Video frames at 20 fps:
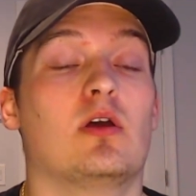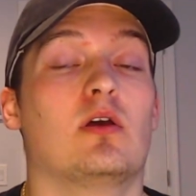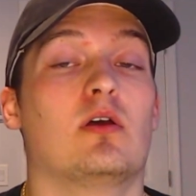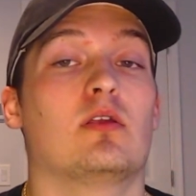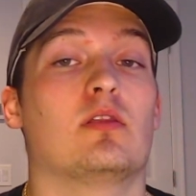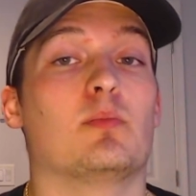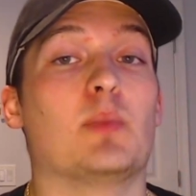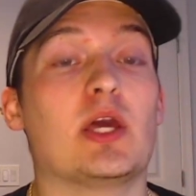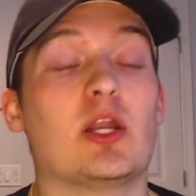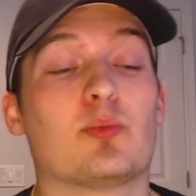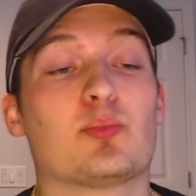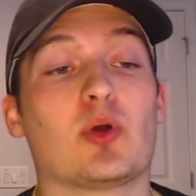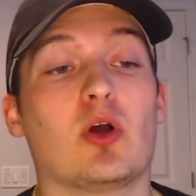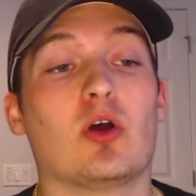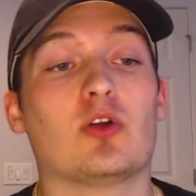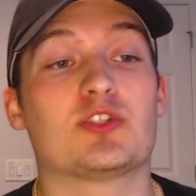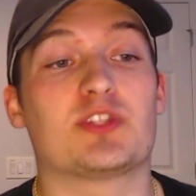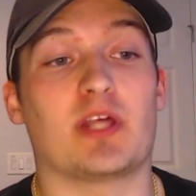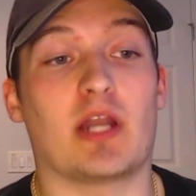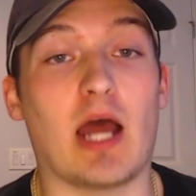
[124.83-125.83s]
the main
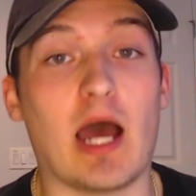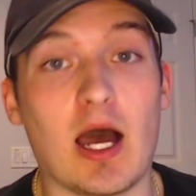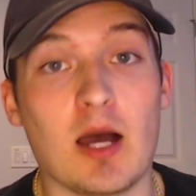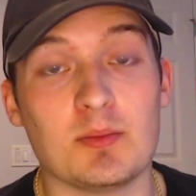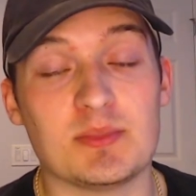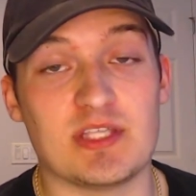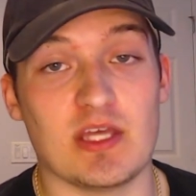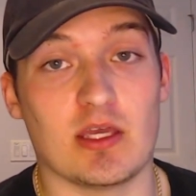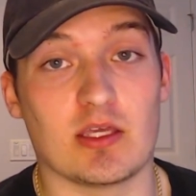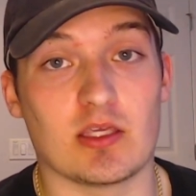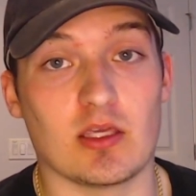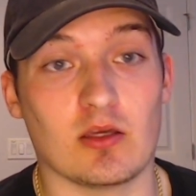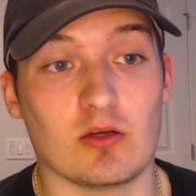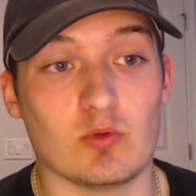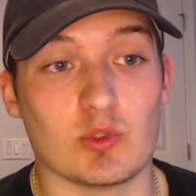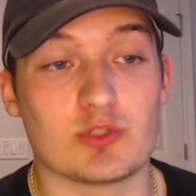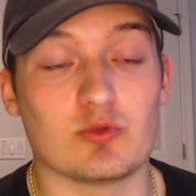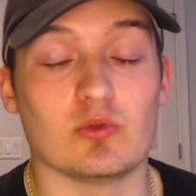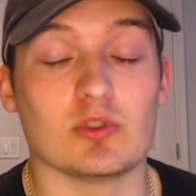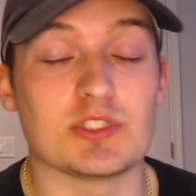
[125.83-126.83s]
approach that I'm taking,
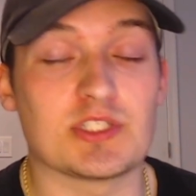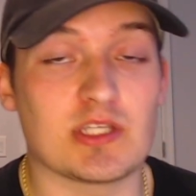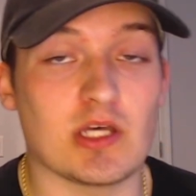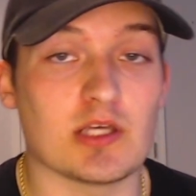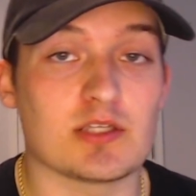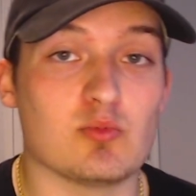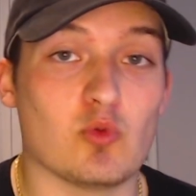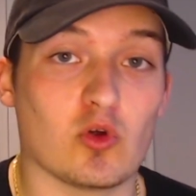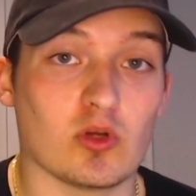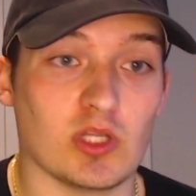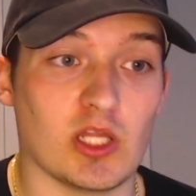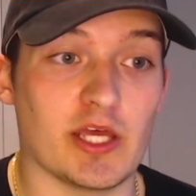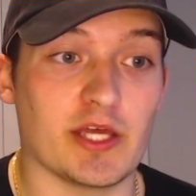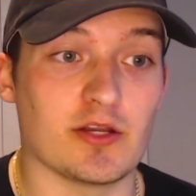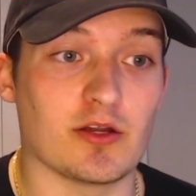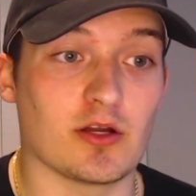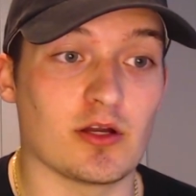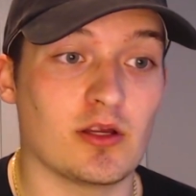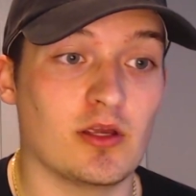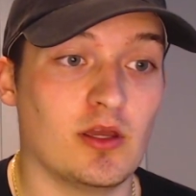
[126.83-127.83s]
which we'll discuss more
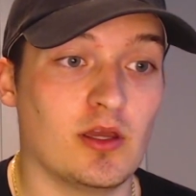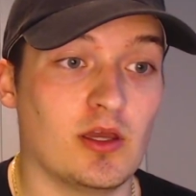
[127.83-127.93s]
later,